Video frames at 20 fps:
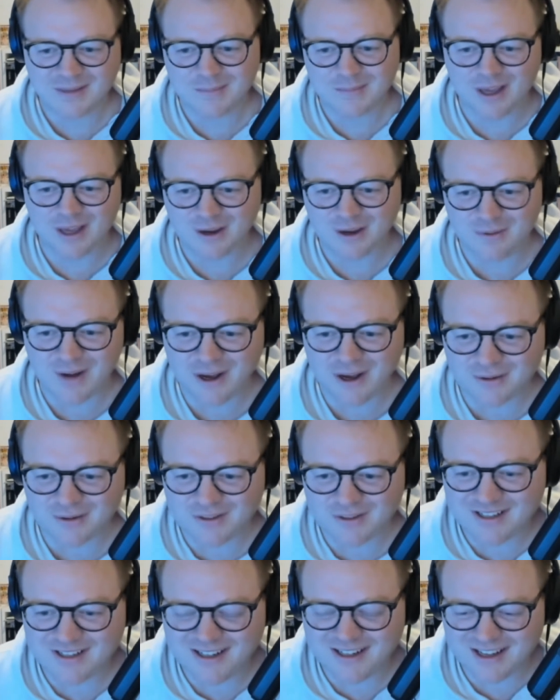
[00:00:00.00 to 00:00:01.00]
being
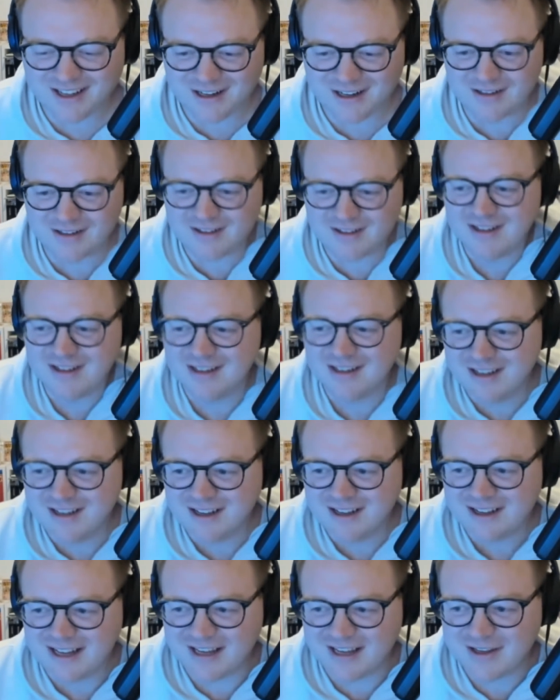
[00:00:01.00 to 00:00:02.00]
around. And then
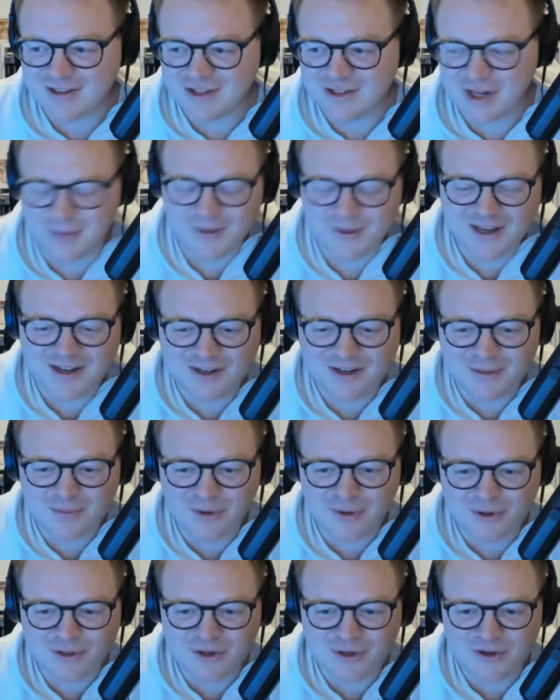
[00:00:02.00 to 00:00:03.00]
like top 8 in the
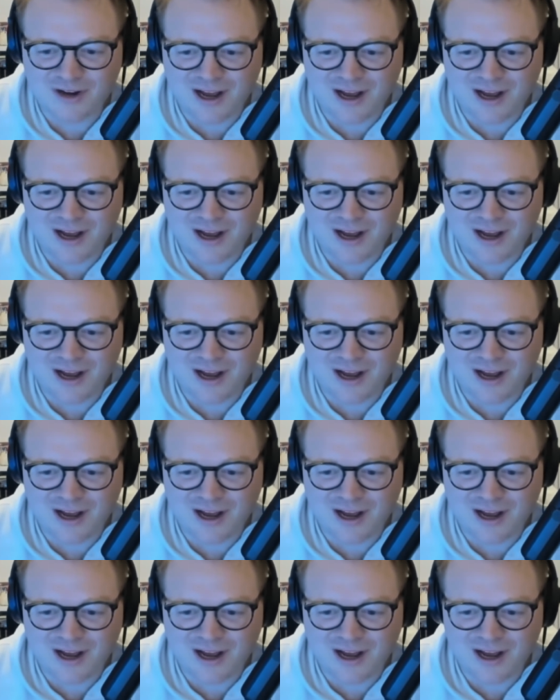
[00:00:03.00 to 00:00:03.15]
Pro Tour,